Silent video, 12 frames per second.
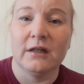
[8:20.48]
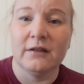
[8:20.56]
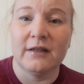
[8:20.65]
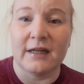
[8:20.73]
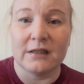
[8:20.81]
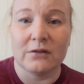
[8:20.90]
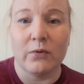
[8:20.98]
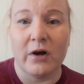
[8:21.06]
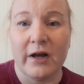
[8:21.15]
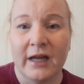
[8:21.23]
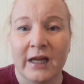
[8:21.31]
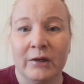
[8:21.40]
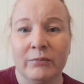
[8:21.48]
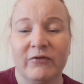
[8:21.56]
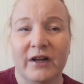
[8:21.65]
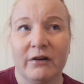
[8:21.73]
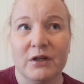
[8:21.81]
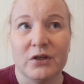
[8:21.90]
that's why I'm
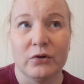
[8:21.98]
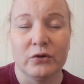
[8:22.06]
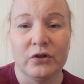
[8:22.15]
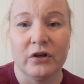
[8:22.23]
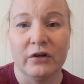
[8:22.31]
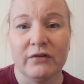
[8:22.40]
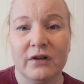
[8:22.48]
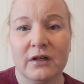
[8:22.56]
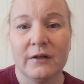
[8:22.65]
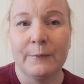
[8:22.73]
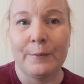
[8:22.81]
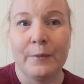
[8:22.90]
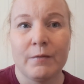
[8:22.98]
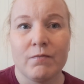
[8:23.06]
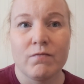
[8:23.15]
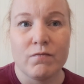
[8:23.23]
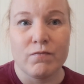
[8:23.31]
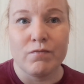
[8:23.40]
very sort of,
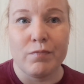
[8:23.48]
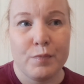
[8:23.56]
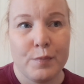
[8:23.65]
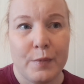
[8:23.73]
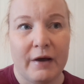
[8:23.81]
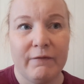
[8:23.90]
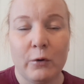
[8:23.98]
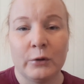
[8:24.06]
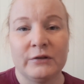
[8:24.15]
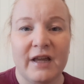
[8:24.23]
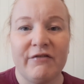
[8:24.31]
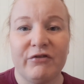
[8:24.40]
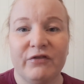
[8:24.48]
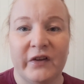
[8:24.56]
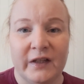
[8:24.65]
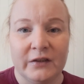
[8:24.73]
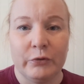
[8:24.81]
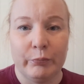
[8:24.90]
I want
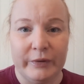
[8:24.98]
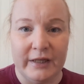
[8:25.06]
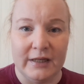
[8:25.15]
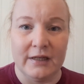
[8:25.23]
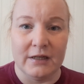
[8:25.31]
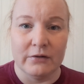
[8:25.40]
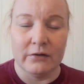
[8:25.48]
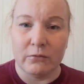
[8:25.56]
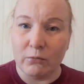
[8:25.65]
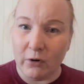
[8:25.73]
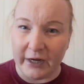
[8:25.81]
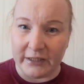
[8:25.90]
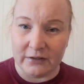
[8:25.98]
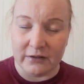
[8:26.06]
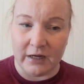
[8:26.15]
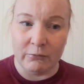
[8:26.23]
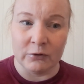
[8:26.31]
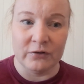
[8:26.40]
everything to be right.
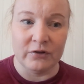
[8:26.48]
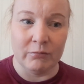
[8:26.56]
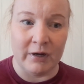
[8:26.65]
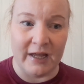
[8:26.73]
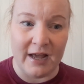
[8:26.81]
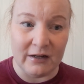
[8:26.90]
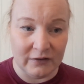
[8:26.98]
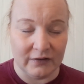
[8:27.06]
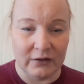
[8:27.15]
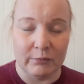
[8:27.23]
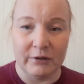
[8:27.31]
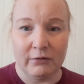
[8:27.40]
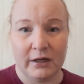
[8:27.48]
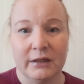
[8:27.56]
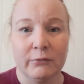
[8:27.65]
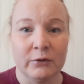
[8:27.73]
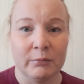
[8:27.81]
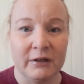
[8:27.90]
I want my health to be right.
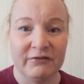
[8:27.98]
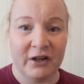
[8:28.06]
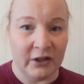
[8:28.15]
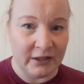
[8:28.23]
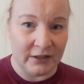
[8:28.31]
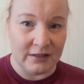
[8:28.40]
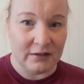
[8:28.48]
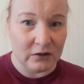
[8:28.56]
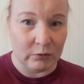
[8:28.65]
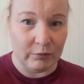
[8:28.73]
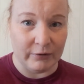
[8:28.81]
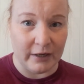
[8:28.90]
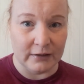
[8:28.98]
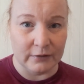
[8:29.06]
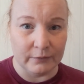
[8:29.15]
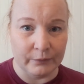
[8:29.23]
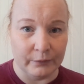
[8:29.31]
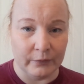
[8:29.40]
I want my finances to be right.
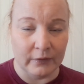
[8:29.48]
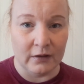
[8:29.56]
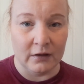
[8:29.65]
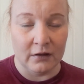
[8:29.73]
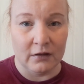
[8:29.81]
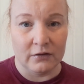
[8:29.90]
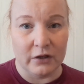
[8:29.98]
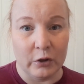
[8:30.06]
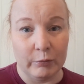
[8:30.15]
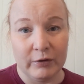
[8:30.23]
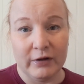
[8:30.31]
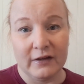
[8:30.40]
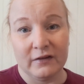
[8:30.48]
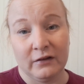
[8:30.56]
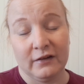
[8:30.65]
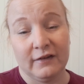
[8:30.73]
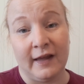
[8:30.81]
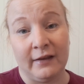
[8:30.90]
So I hope you guys
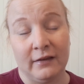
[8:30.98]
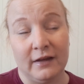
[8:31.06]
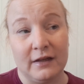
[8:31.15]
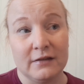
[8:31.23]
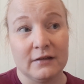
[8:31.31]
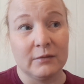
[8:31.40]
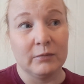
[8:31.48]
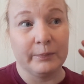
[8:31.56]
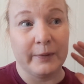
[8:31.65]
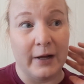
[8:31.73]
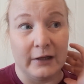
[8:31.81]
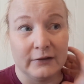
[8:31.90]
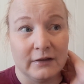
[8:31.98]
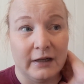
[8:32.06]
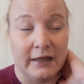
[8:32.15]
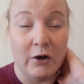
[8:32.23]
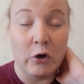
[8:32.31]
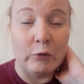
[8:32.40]
understand this, but
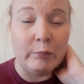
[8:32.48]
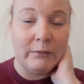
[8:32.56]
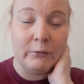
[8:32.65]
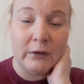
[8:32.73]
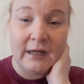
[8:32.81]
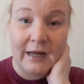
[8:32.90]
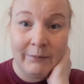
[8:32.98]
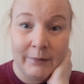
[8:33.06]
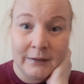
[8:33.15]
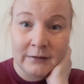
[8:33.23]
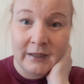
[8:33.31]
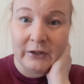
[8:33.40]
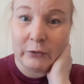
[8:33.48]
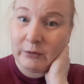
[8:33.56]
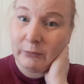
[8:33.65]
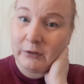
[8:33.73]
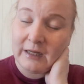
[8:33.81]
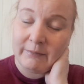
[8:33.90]
I hope it will happen. I hope
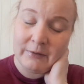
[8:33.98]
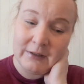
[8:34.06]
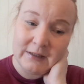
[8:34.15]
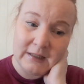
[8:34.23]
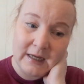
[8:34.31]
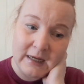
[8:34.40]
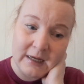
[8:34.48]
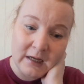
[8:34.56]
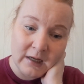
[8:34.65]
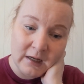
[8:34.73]
it will happen this year.